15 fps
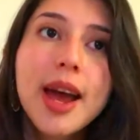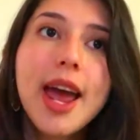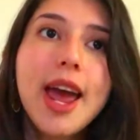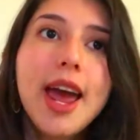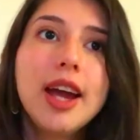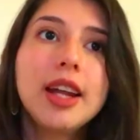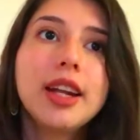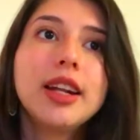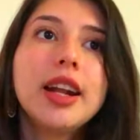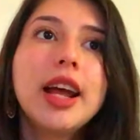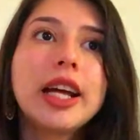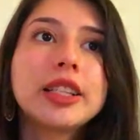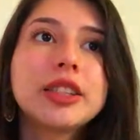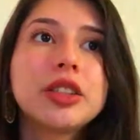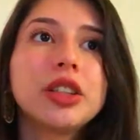and
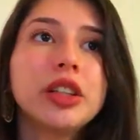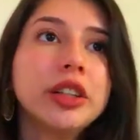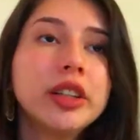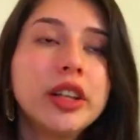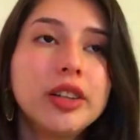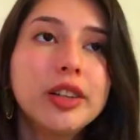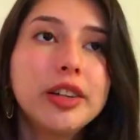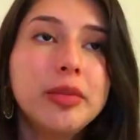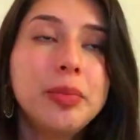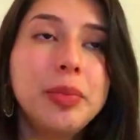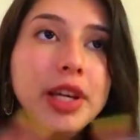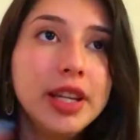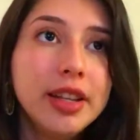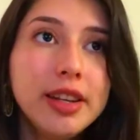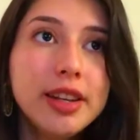external
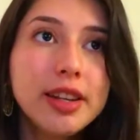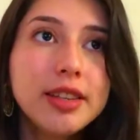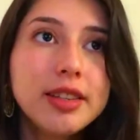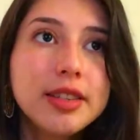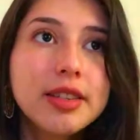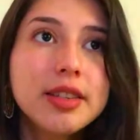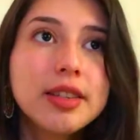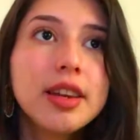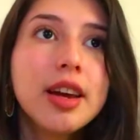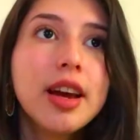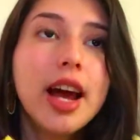opinions